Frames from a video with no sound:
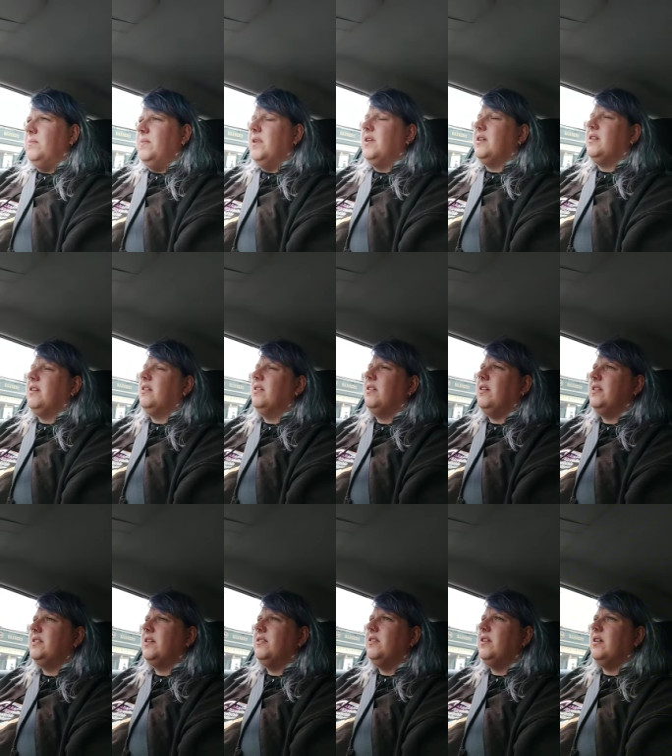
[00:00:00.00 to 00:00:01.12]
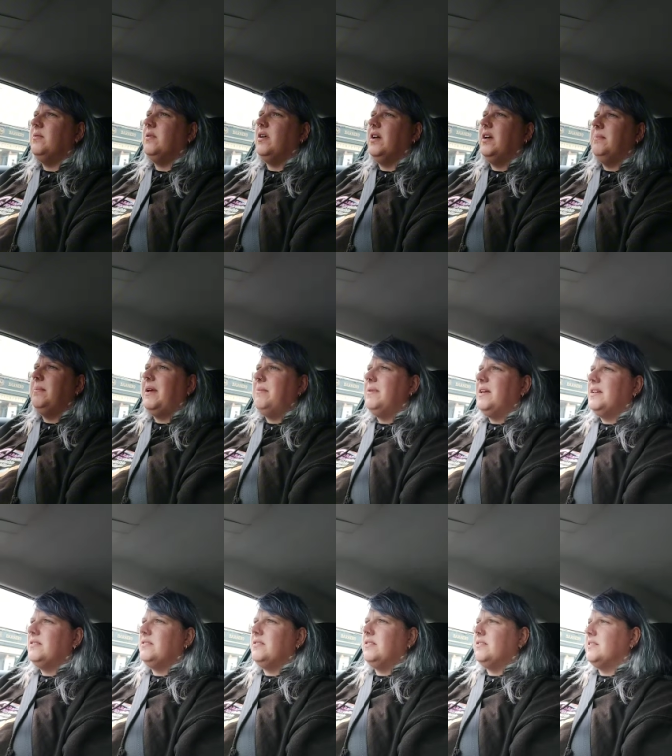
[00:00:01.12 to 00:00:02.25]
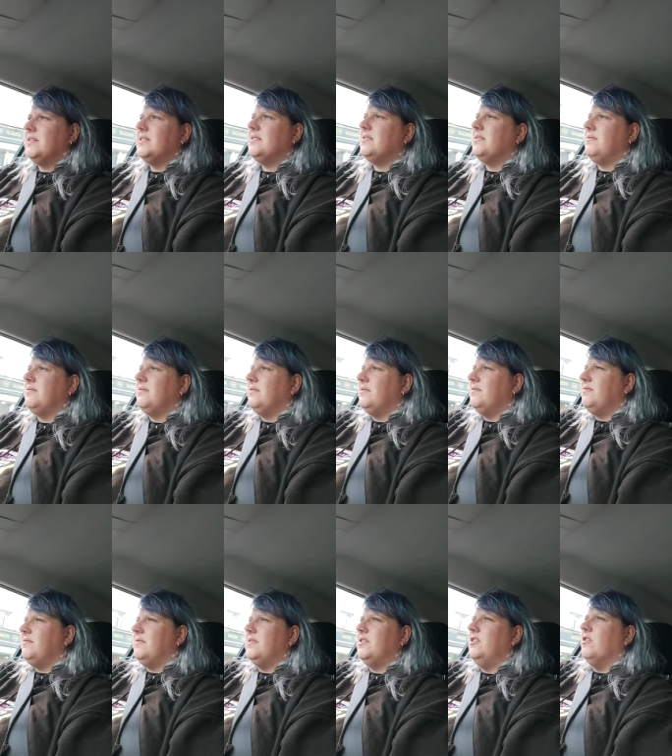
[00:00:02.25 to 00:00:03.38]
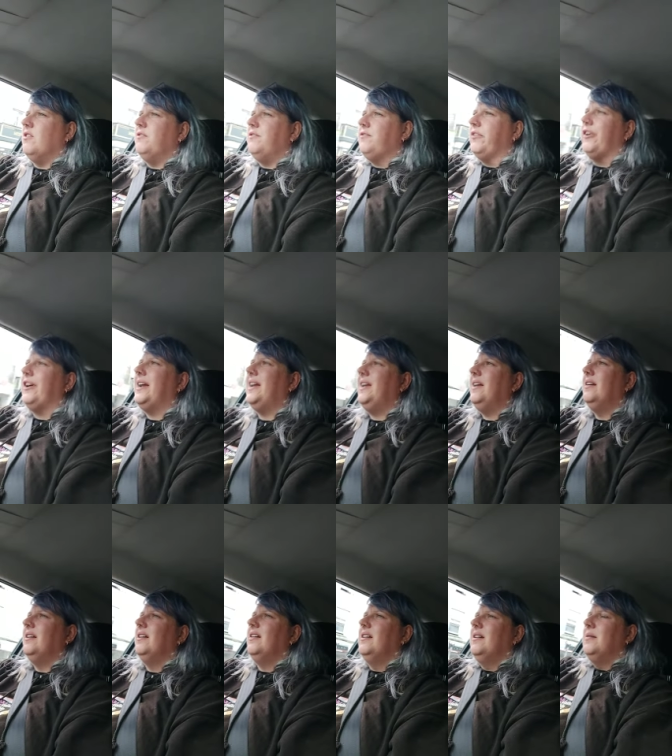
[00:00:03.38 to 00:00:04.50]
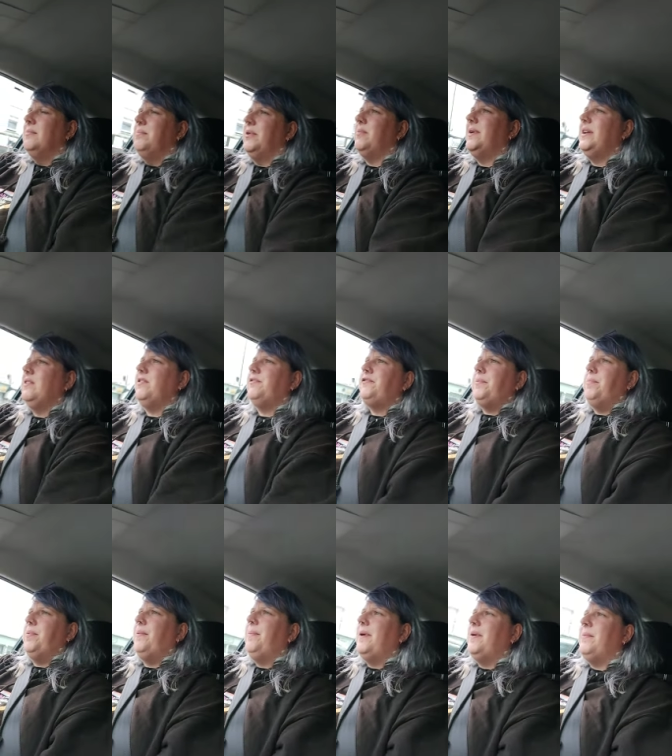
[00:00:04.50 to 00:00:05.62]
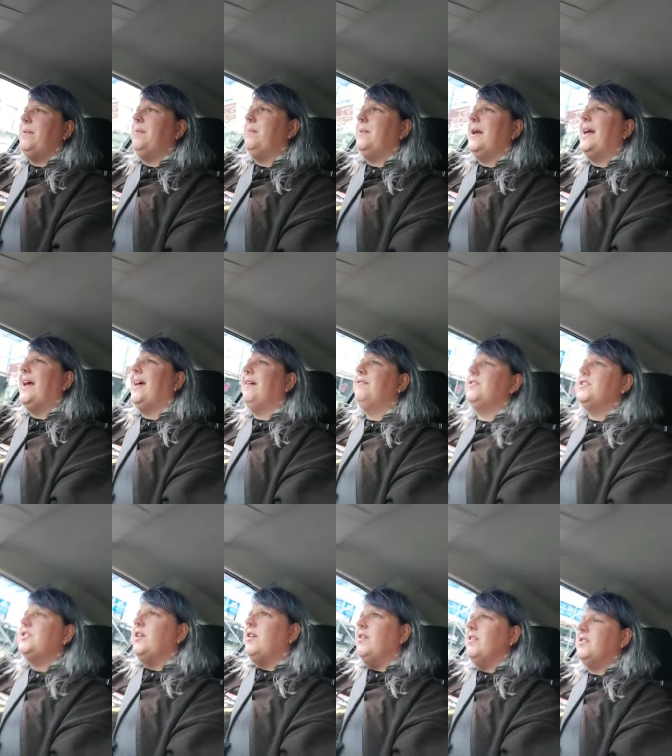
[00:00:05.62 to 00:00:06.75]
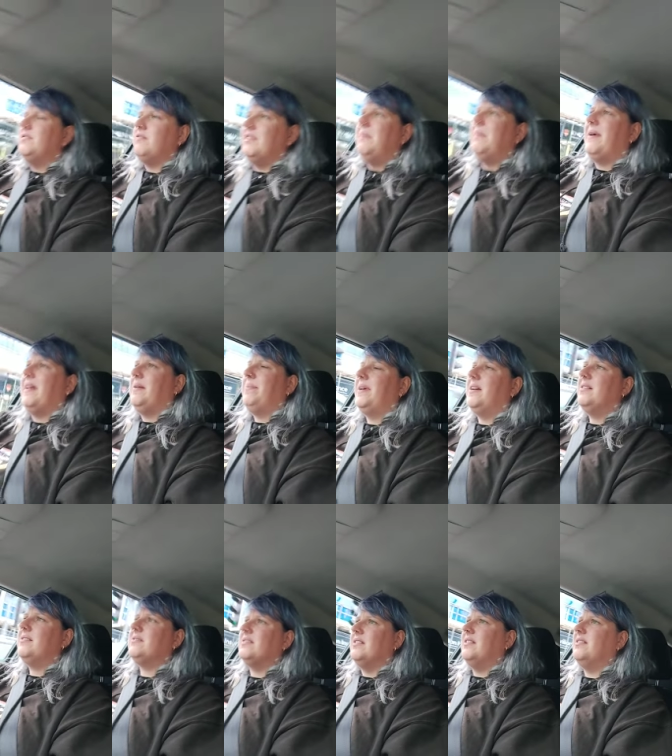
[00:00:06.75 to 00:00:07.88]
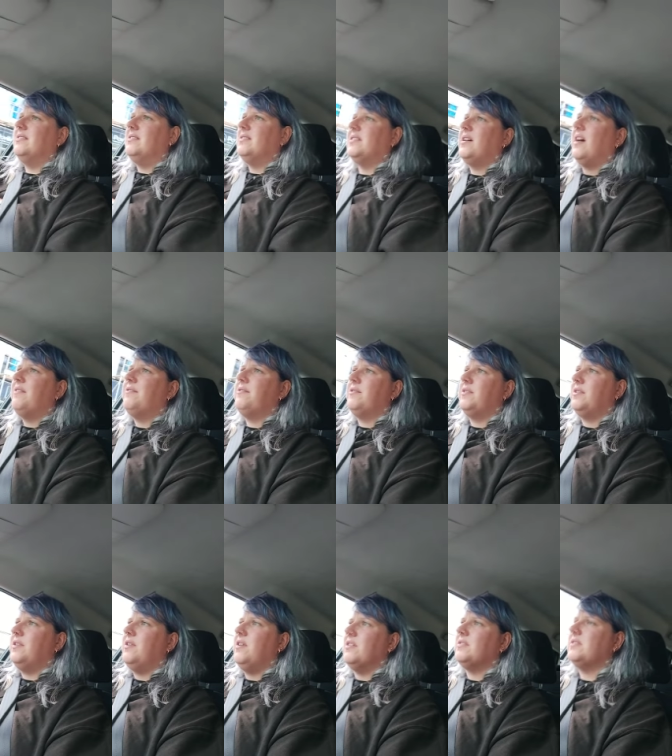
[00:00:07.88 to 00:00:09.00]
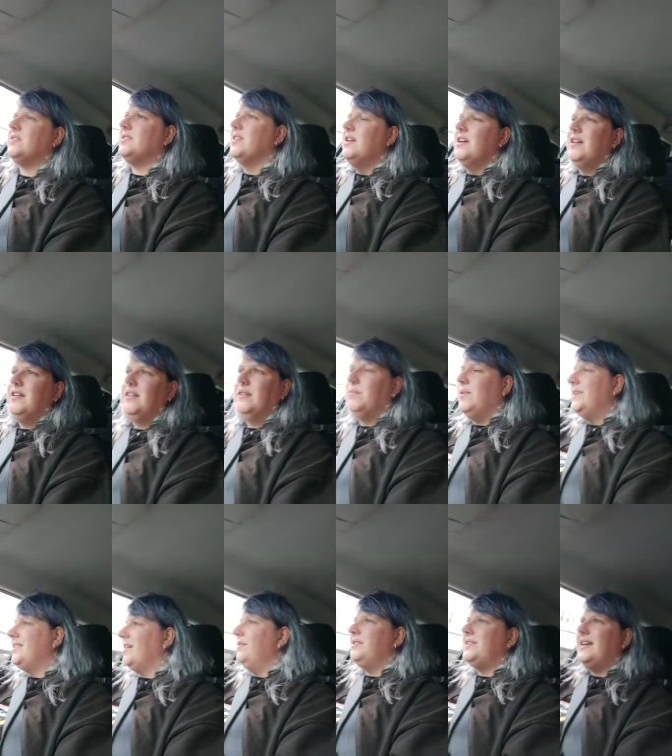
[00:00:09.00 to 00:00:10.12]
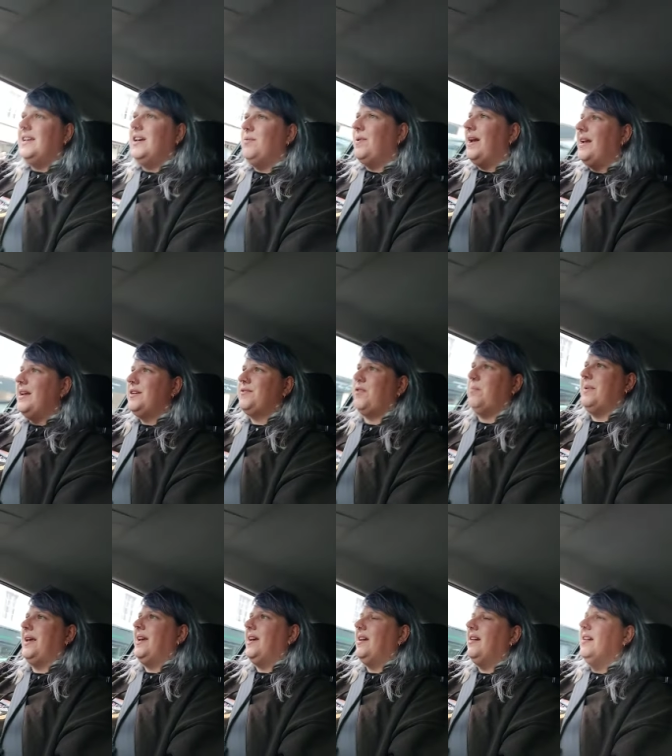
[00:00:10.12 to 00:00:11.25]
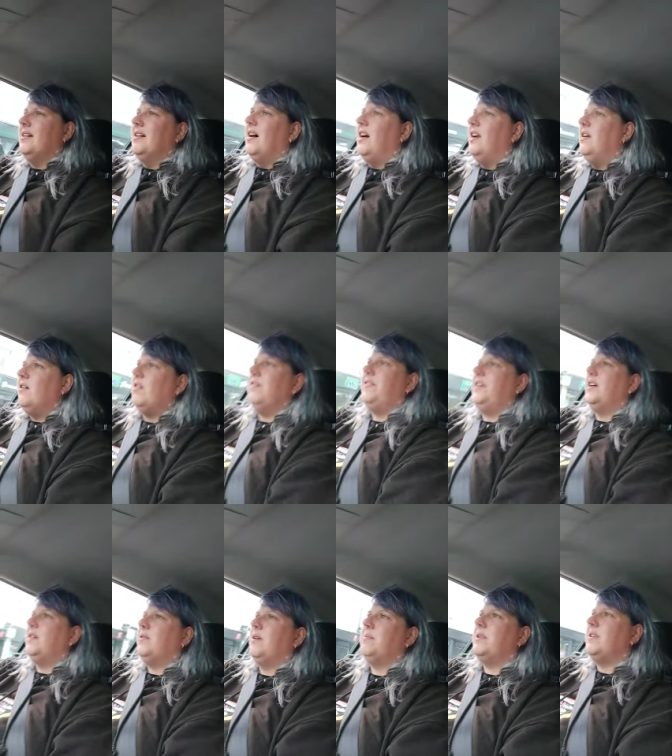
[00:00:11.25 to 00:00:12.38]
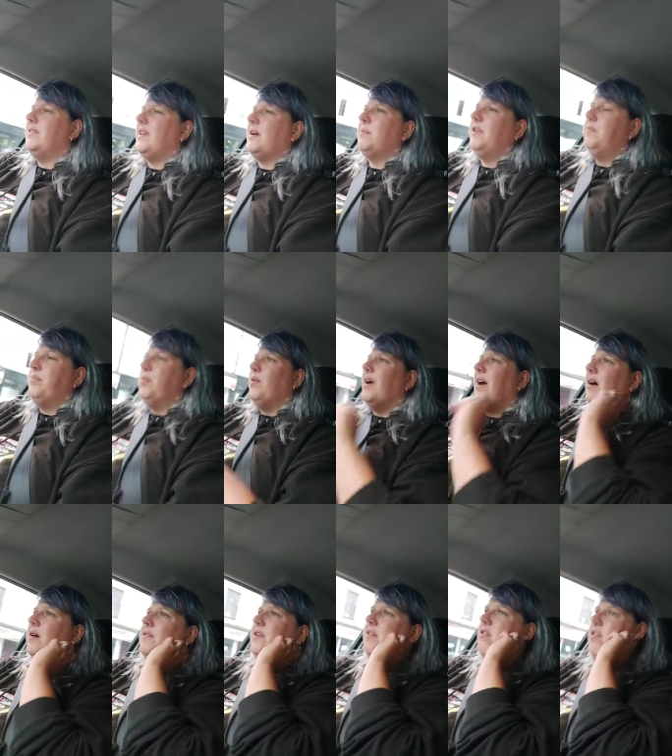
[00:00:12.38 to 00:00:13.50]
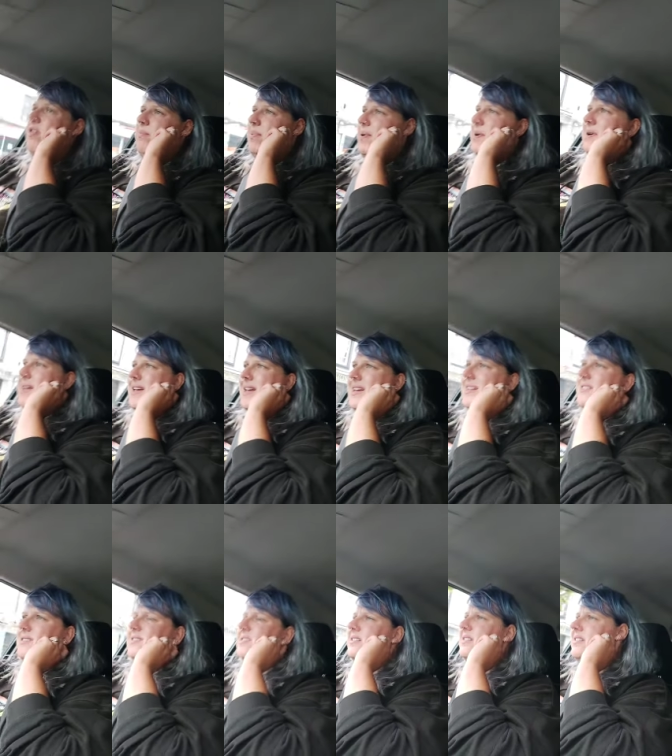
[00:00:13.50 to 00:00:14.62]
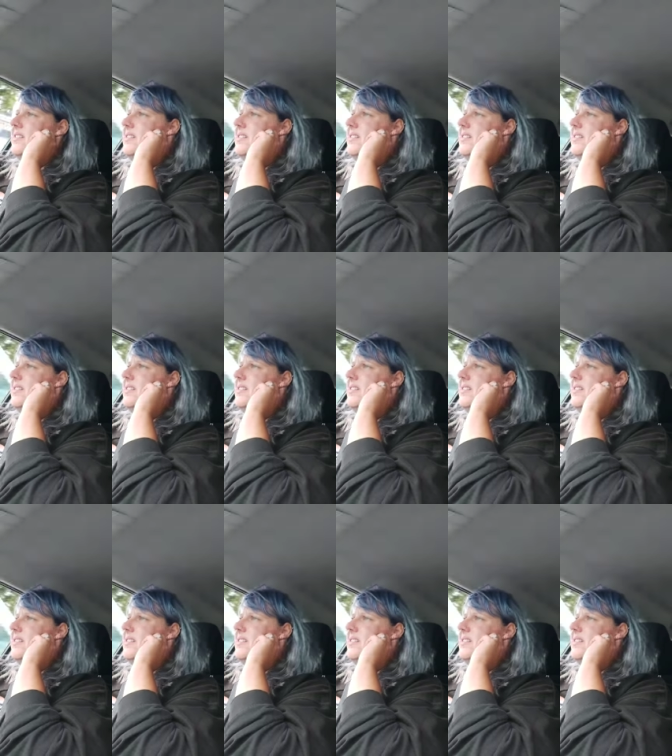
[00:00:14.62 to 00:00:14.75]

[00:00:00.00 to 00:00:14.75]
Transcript: work. I don't know why. Maybe it's because it's not free. But we're not for profit. We have to charge £3 a person to cover a cost. We don't take a wage from it. A lot of the equipment and that we've bought out of our own pockets,